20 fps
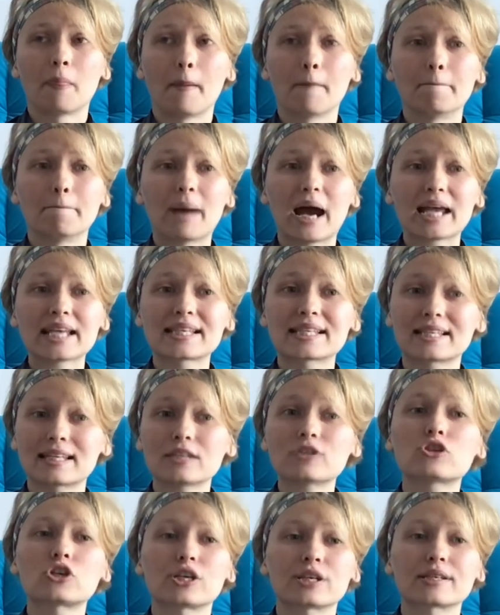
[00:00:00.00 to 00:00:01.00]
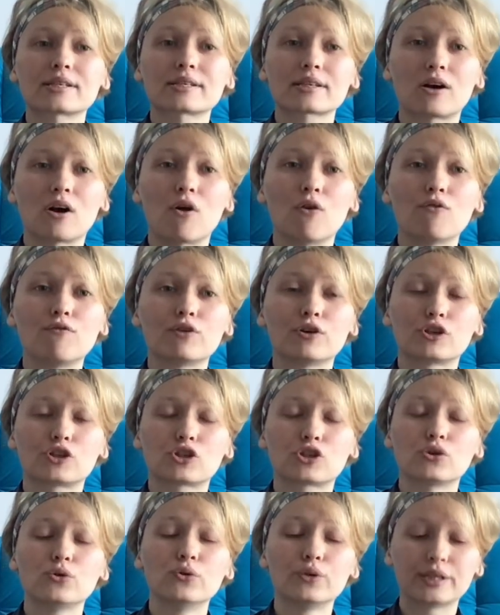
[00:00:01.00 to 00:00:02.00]
my stitches over
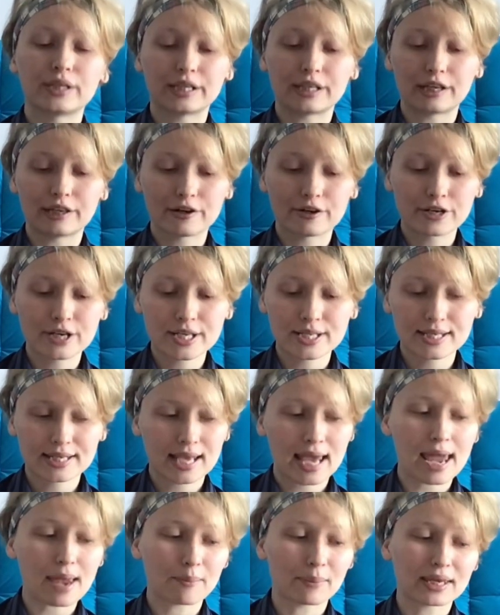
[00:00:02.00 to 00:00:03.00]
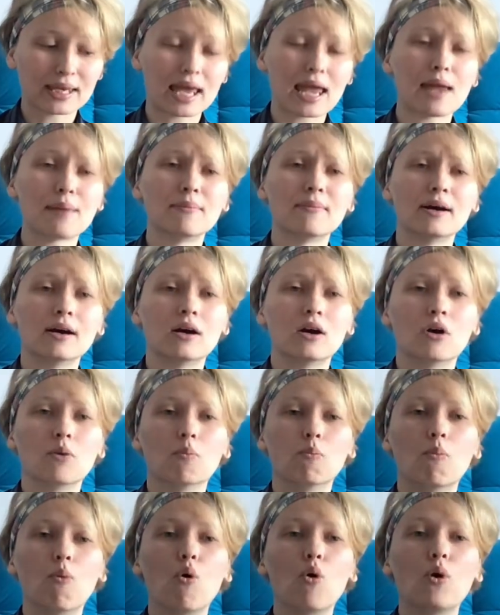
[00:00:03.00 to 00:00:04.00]
two years became
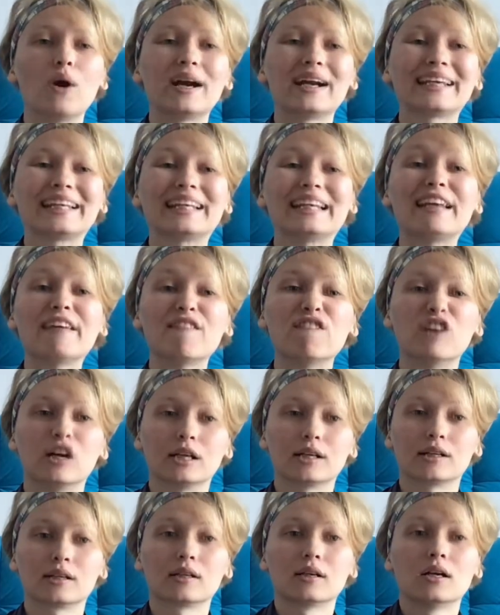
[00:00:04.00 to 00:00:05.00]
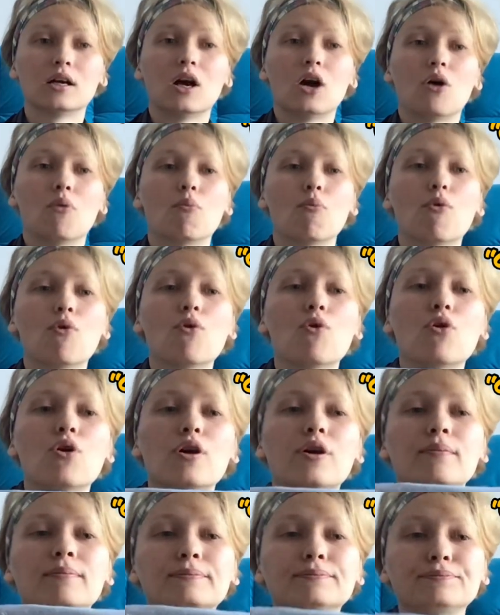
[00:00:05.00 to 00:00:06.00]
more even,
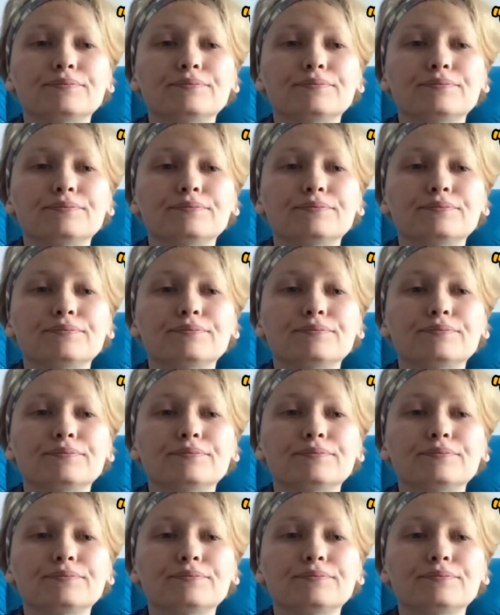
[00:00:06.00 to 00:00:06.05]
more,